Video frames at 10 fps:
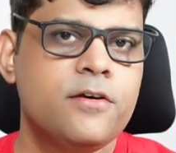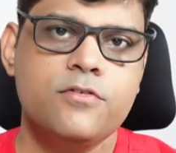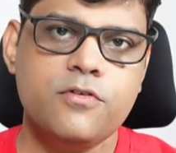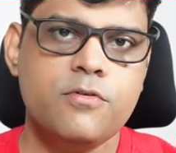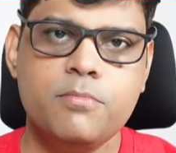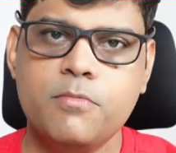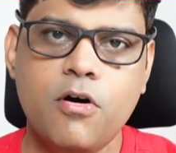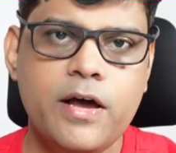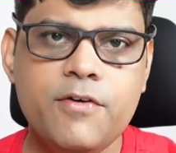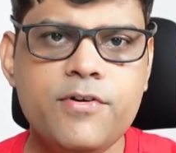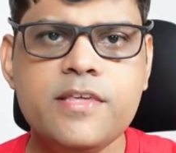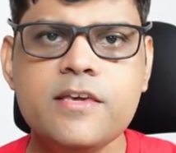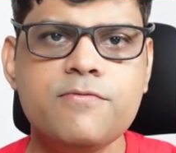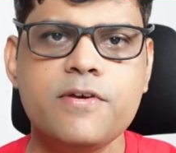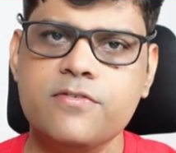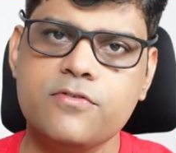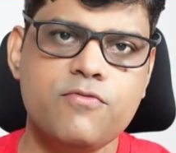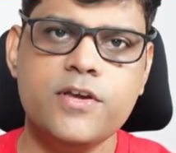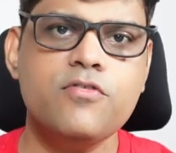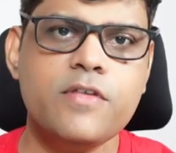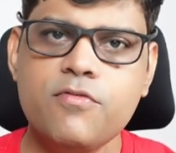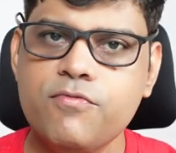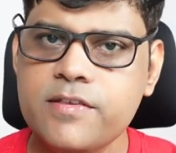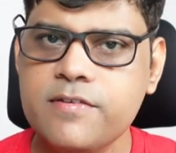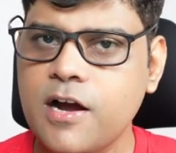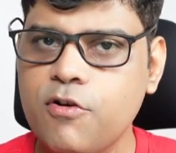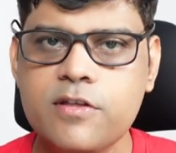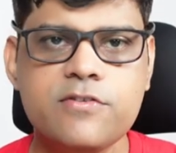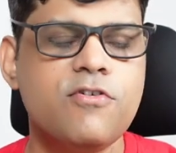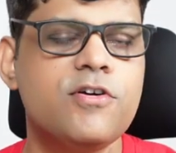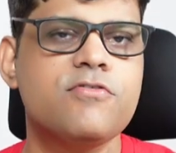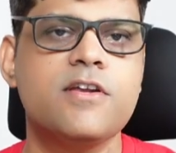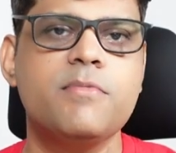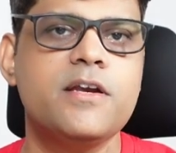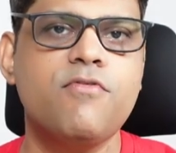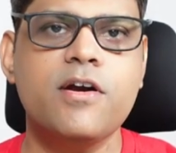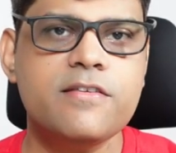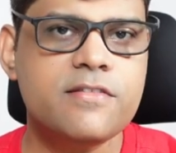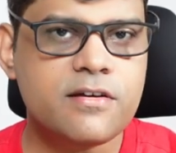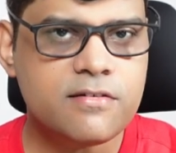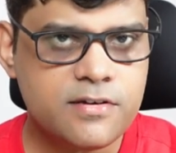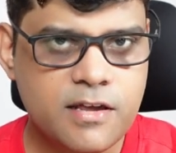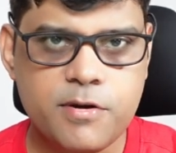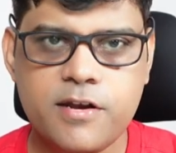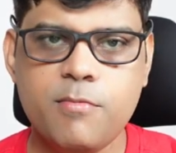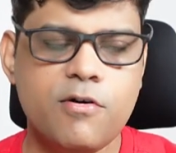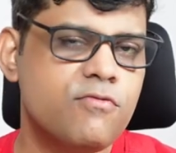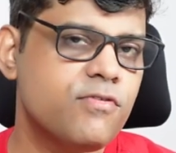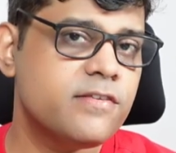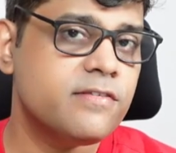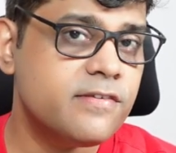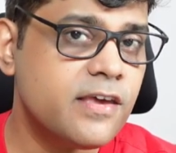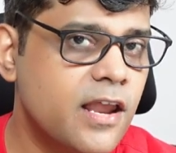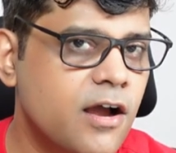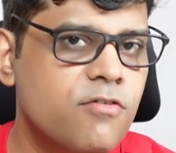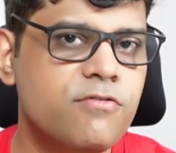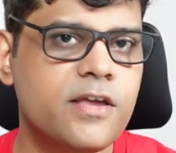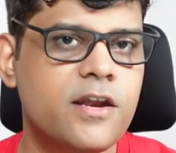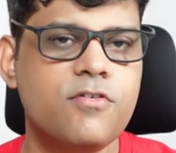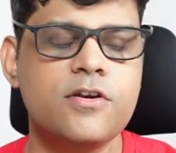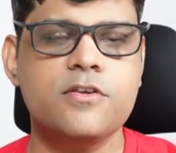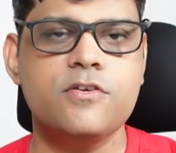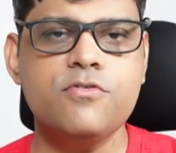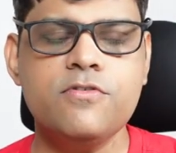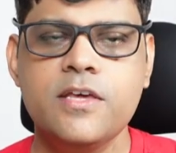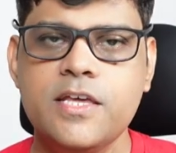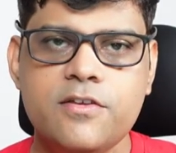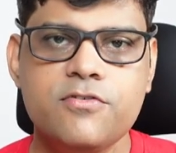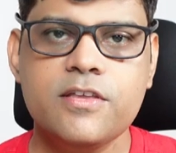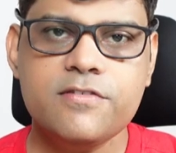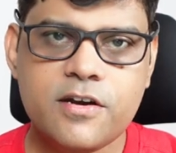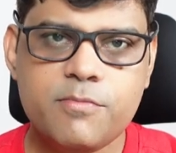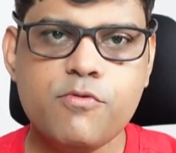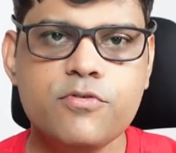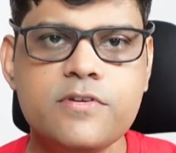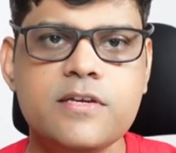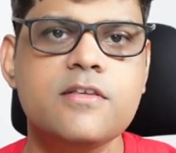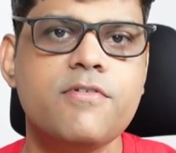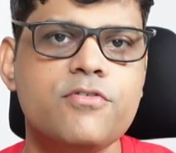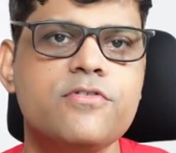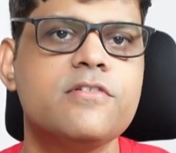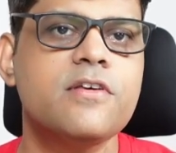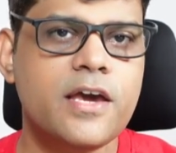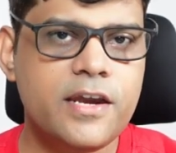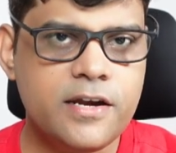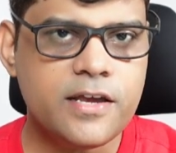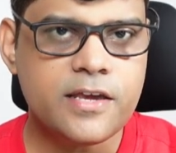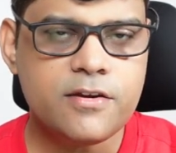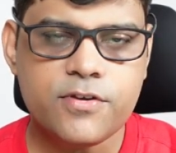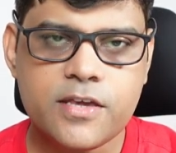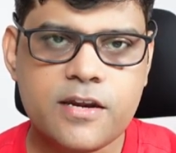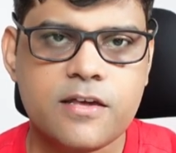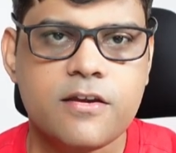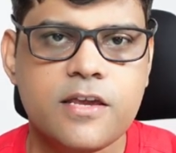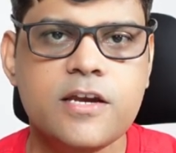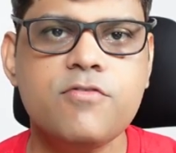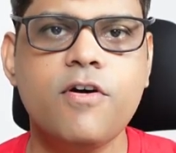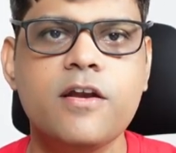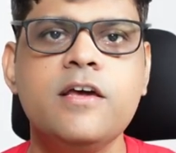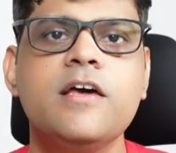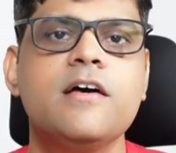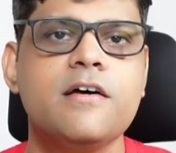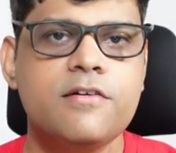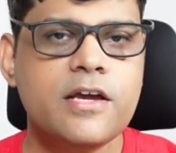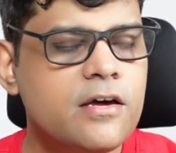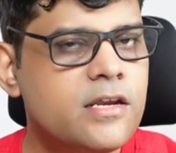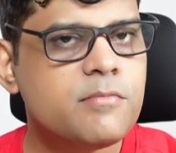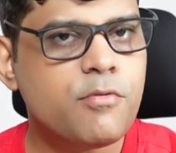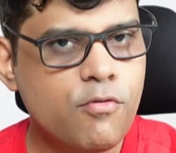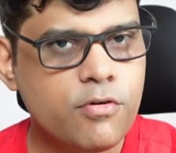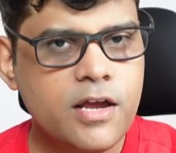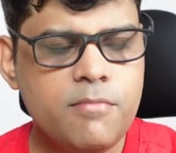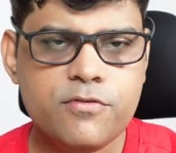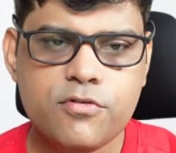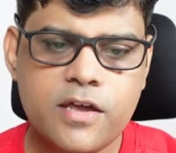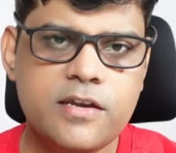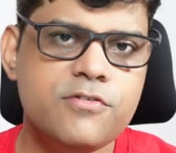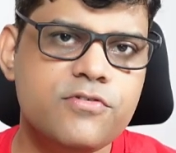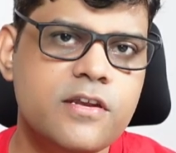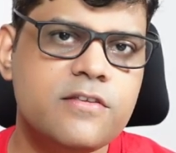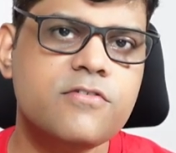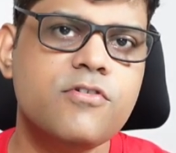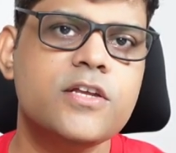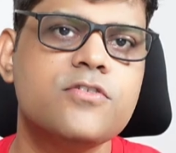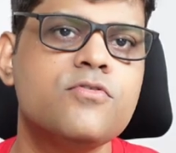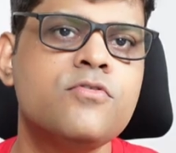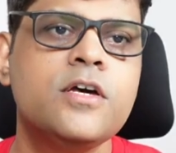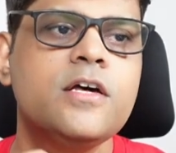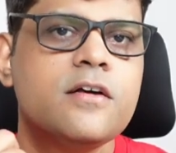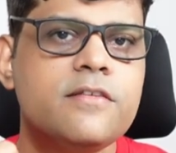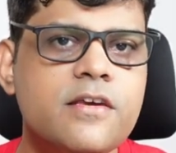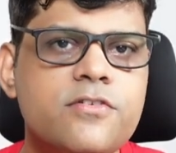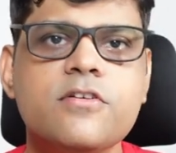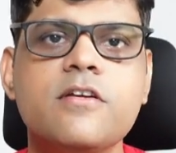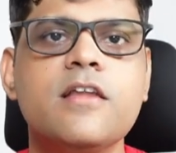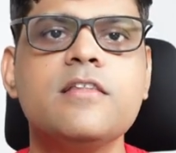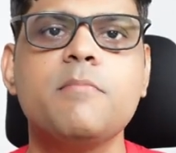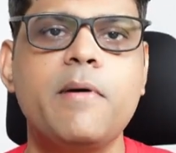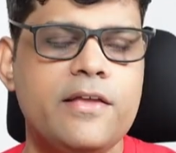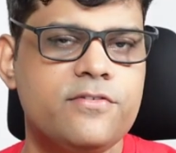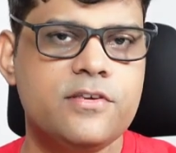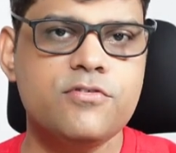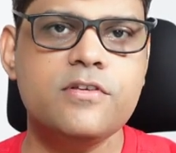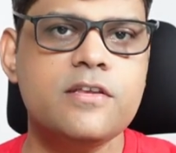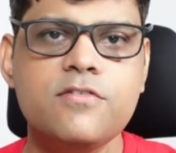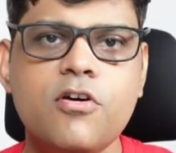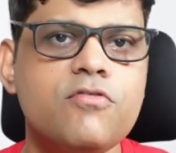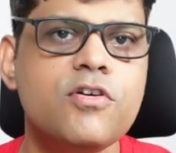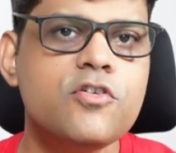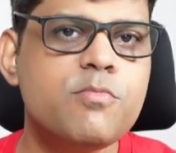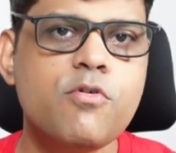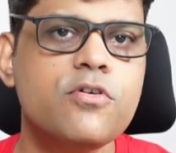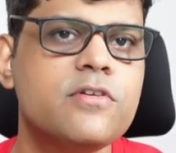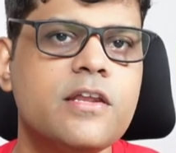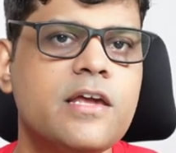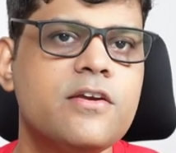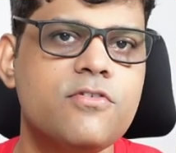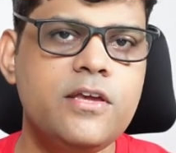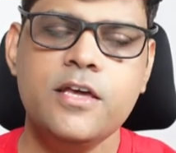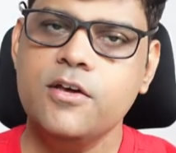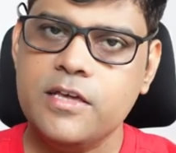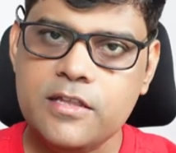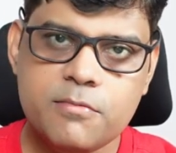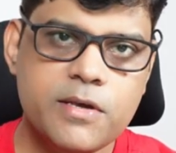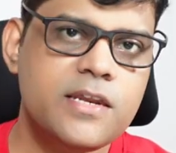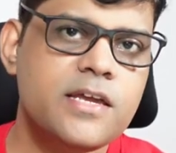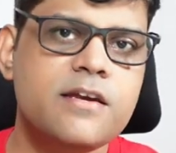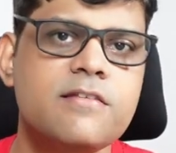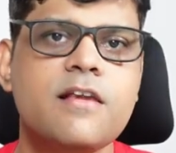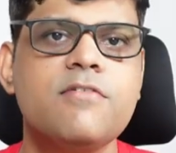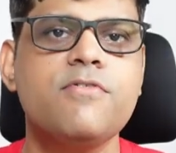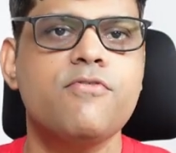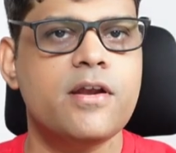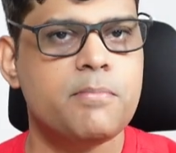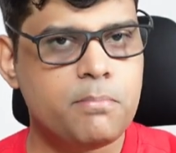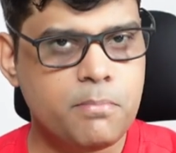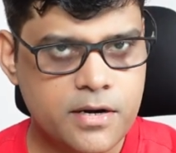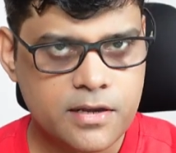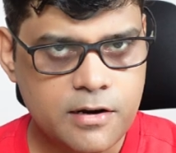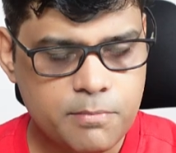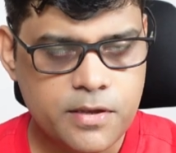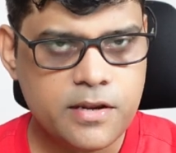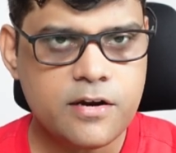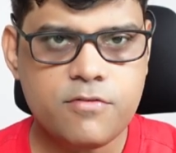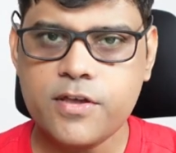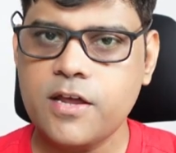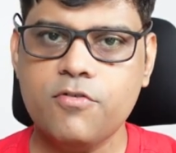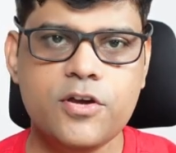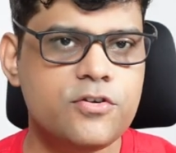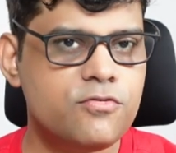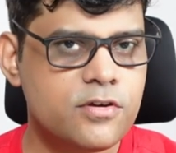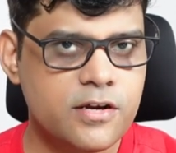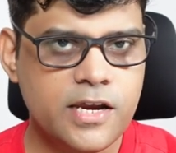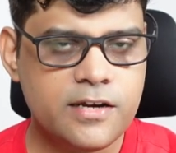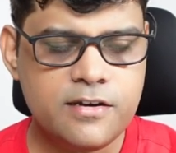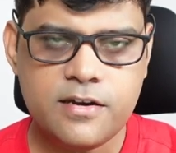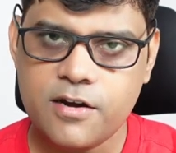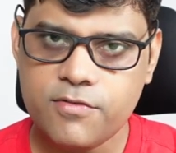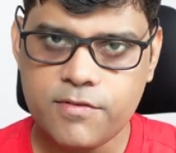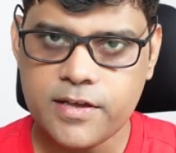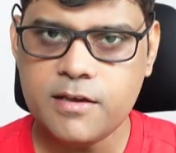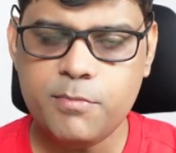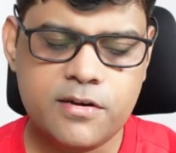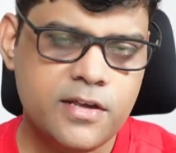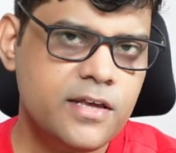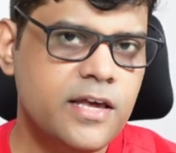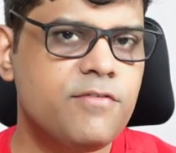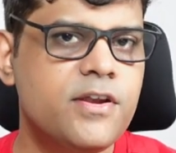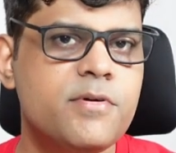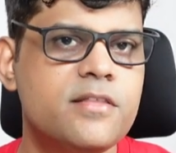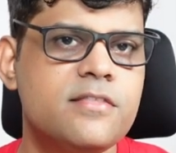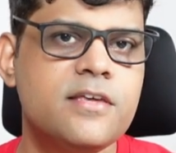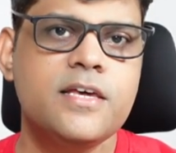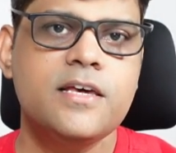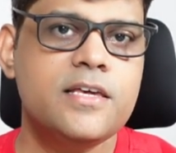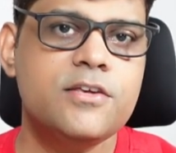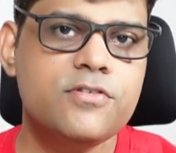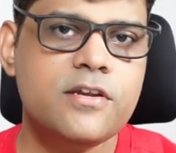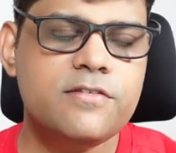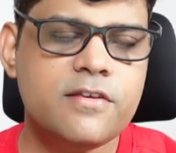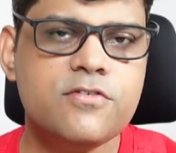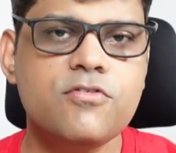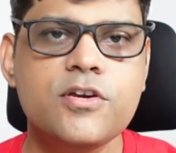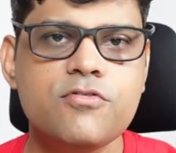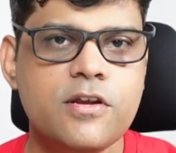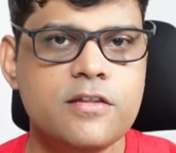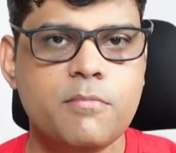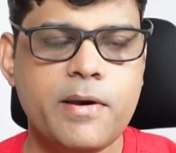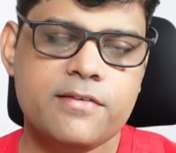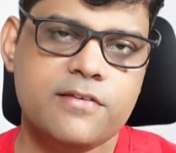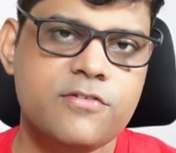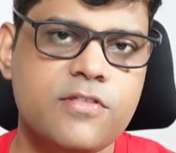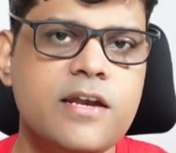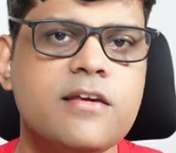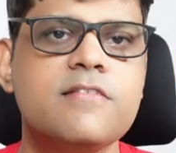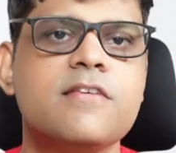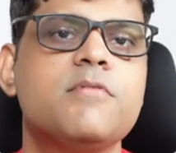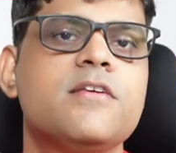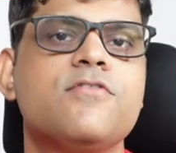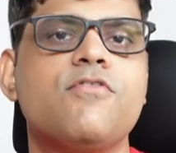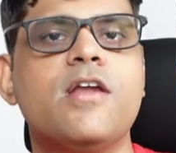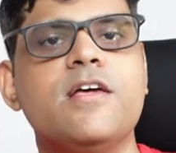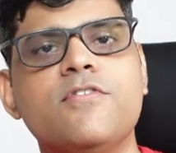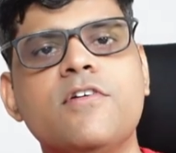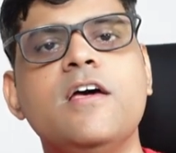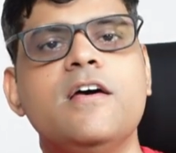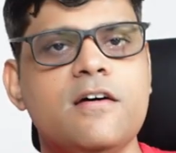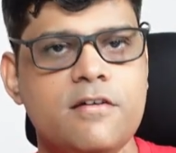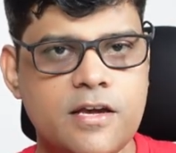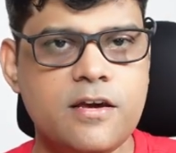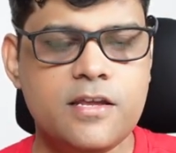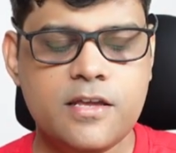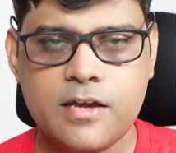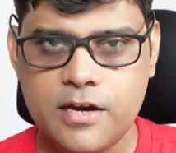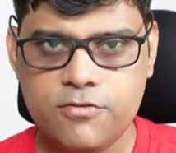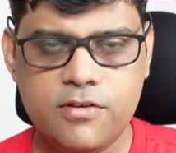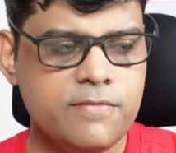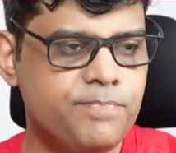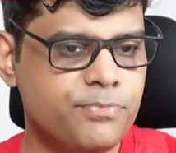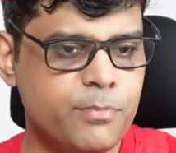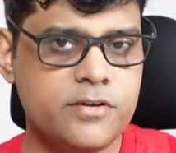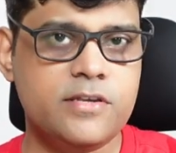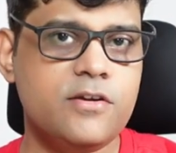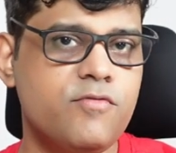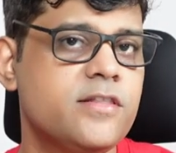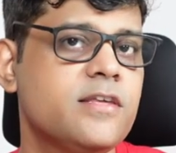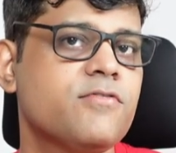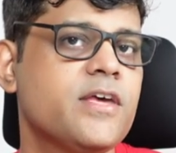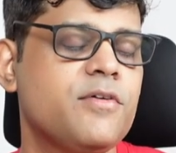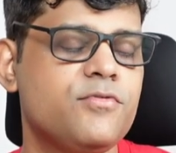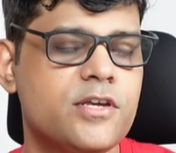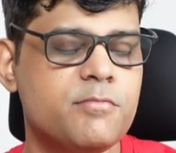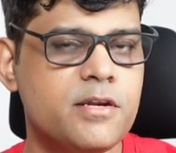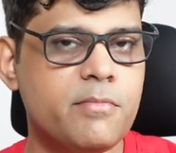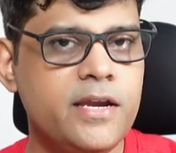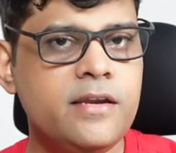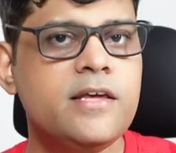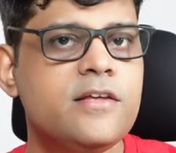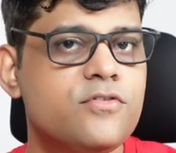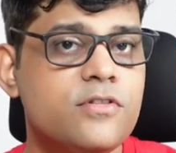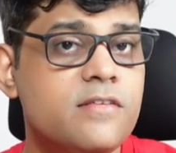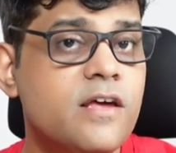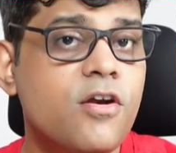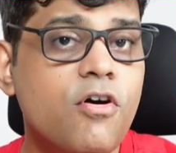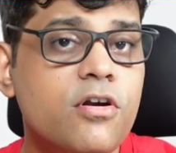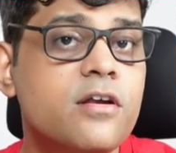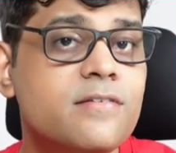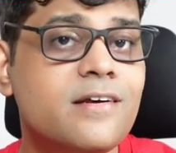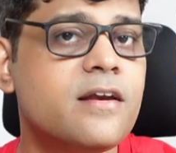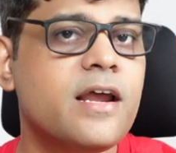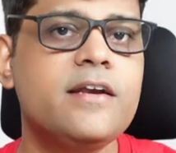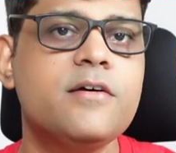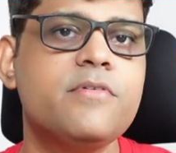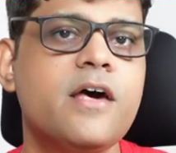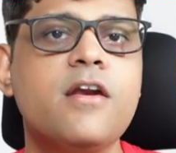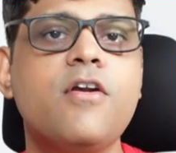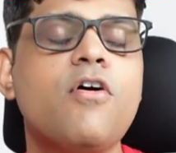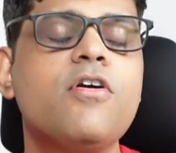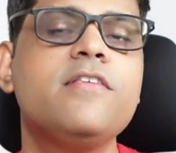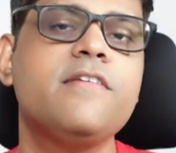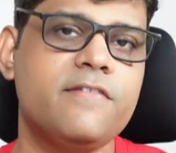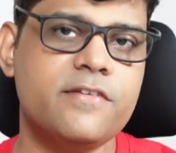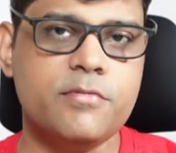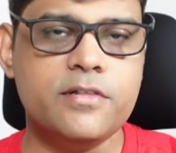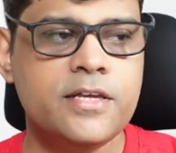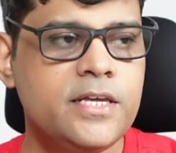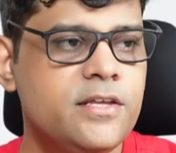So everything is fixed. So we know that which account is going to debit, what is the debit amount, which G L account we are going to use. So instead of posting the vouchers again and again, we can create one recurring program so that user is going to just run the batch. User is not going to post any entry in the beginning itself. For a particular period, we are going to create it and we will keep it. Every month, user is just going to run the batch. So that concept is known as your recurring entries. But here one thing we have to keep in mind. So these are not, certain items are not changeable.